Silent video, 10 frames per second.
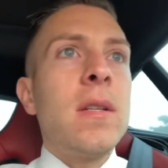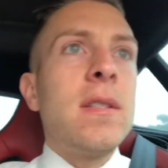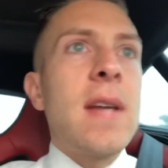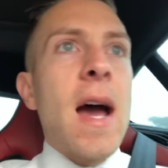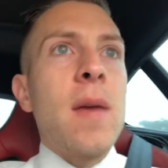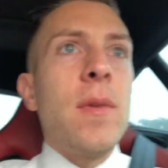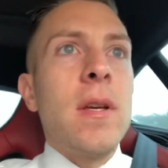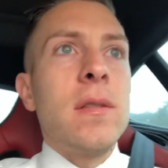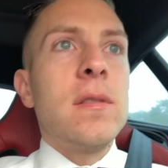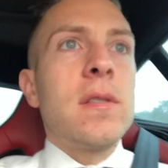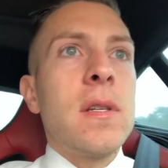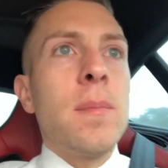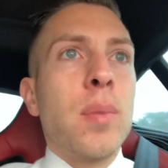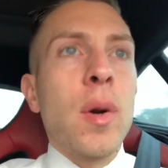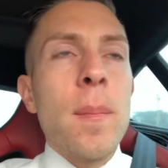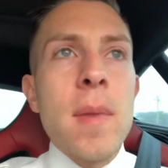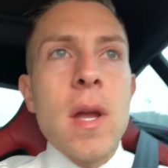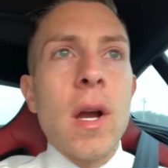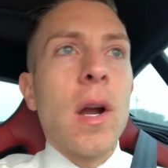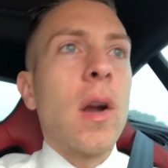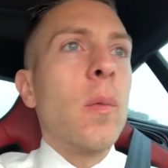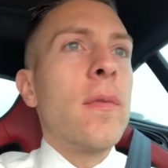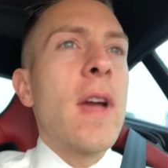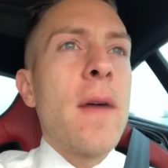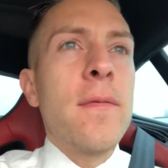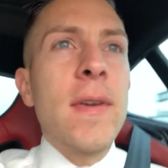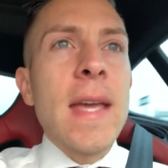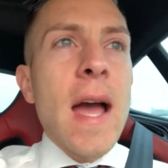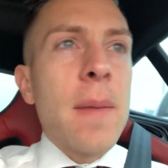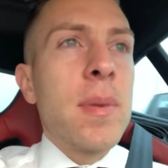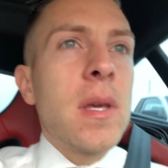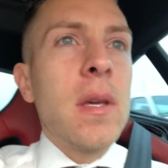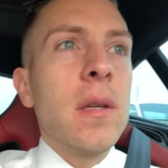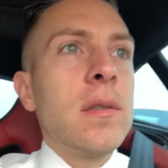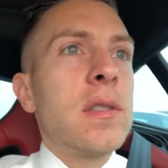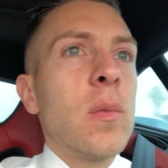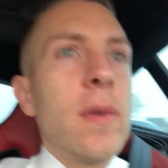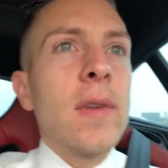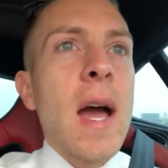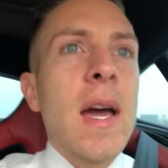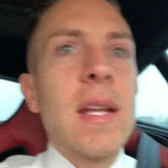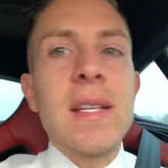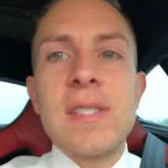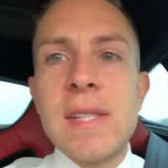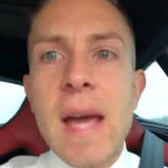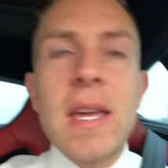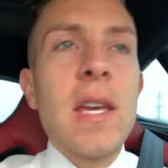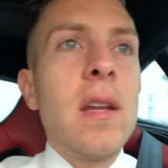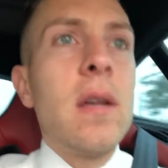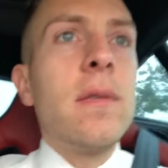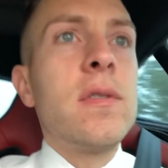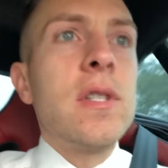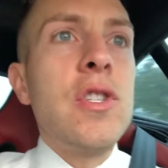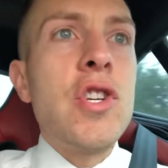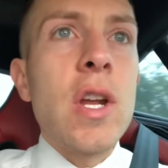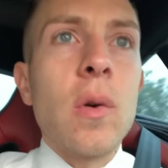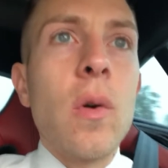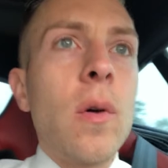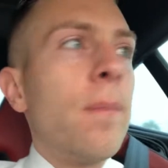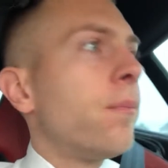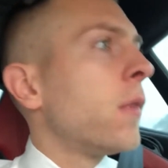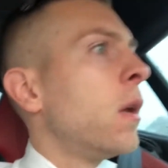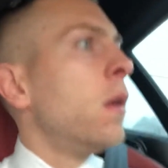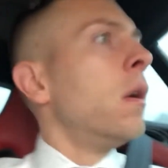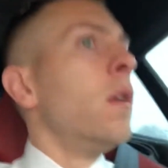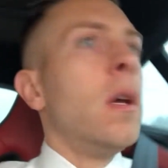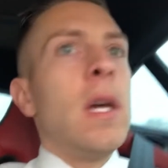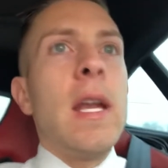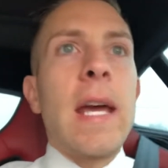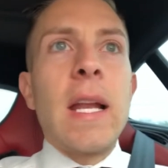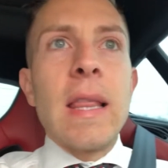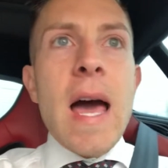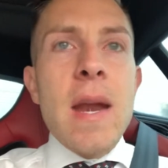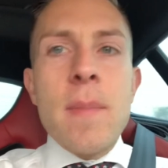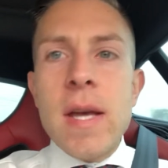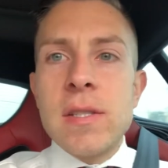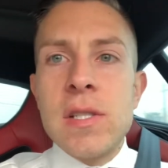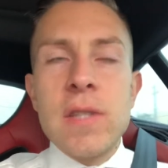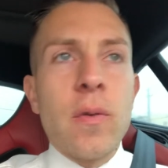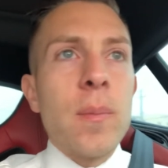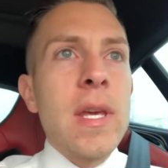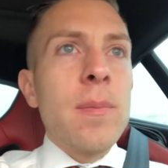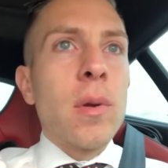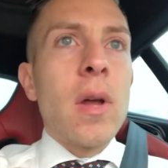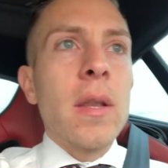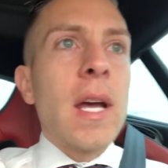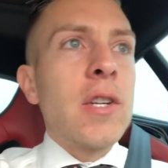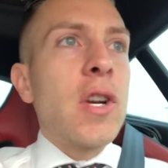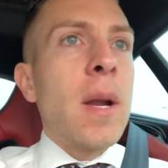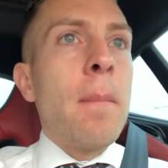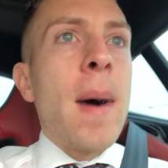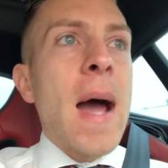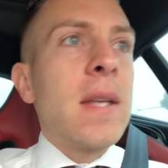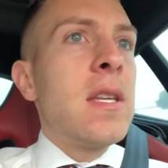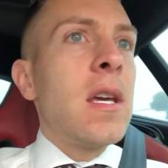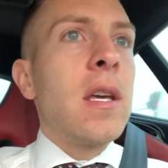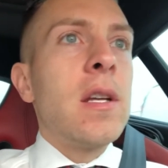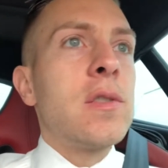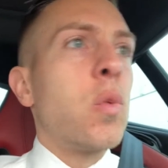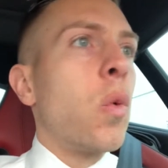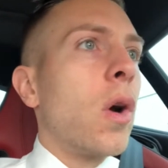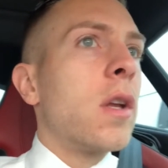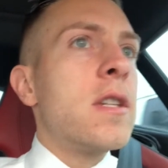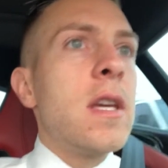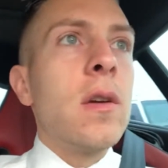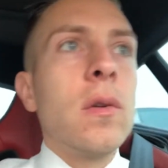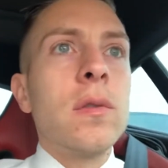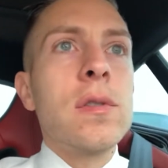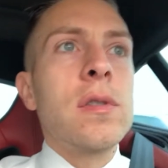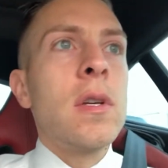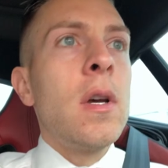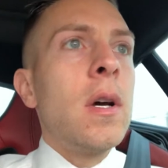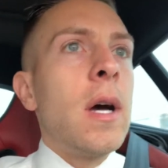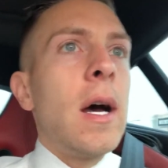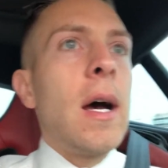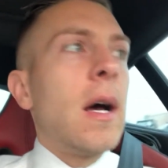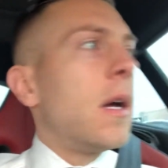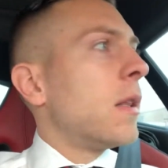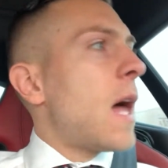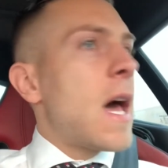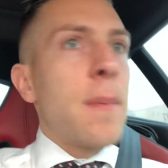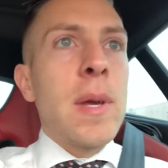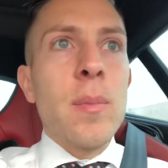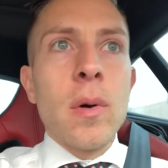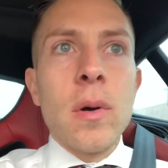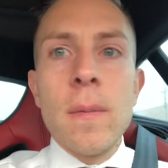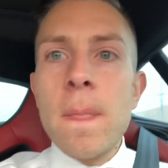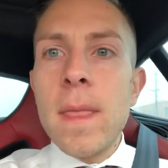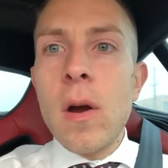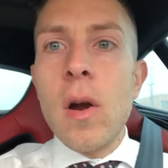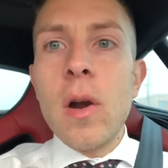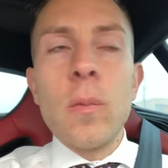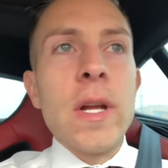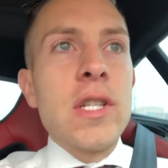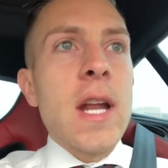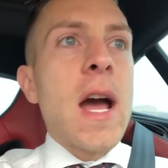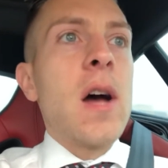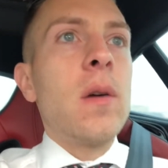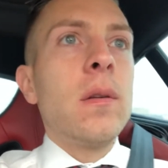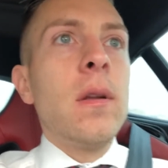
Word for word: diamonds and premier and we've got VIPs and we've got executives in general and I get a lot of messages from people online trying to buy tickets, work deals. Uh, a lot of people are reaching out